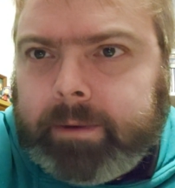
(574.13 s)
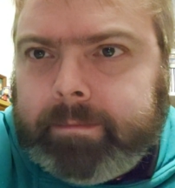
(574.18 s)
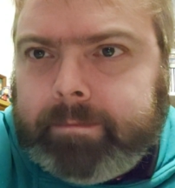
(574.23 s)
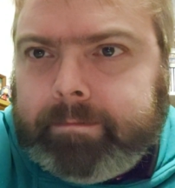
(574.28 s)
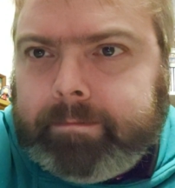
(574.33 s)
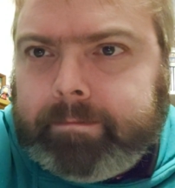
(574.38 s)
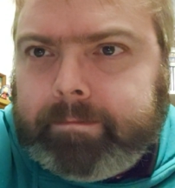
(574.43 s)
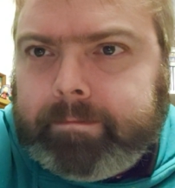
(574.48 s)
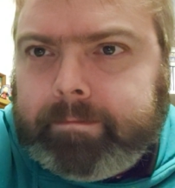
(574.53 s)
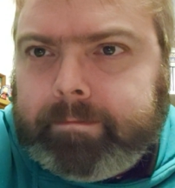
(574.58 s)

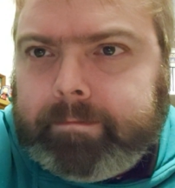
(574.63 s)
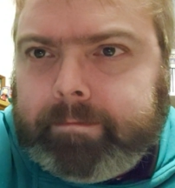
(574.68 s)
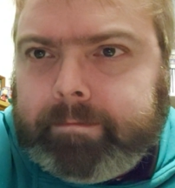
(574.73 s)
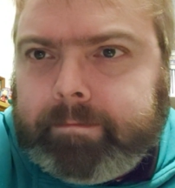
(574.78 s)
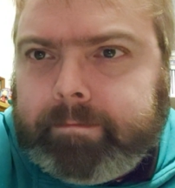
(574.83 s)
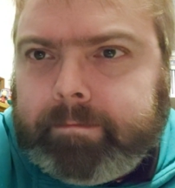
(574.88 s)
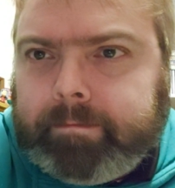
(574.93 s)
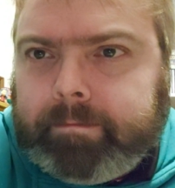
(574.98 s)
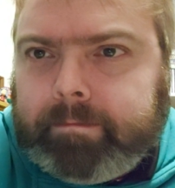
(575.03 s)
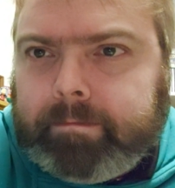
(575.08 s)

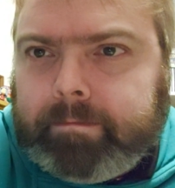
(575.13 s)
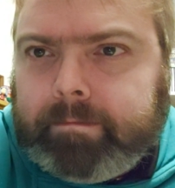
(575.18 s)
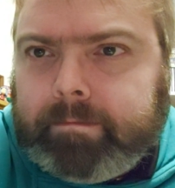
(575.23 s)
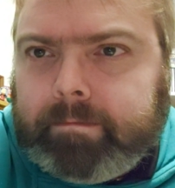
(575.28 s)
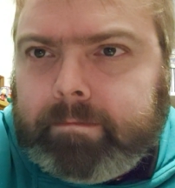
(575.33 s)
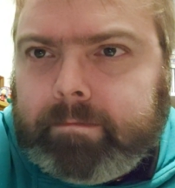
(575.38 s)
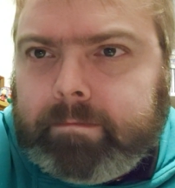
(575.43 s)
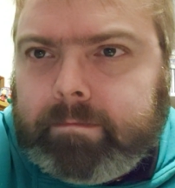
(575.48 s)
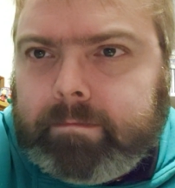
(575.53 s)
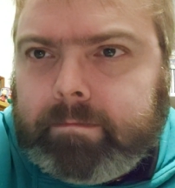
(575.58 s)

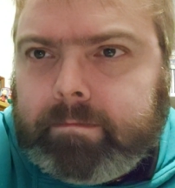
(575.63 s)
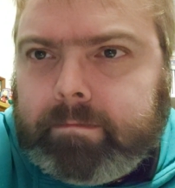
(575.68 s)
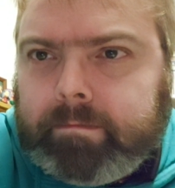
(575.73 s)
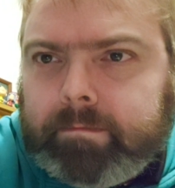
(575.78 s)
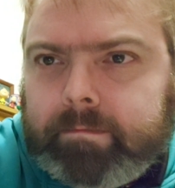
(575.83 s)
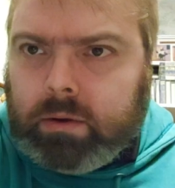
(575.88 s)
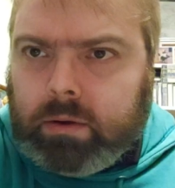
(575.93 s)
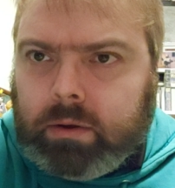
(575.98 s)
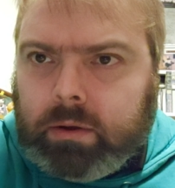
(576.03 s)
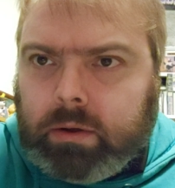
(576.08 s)
Nothing is said.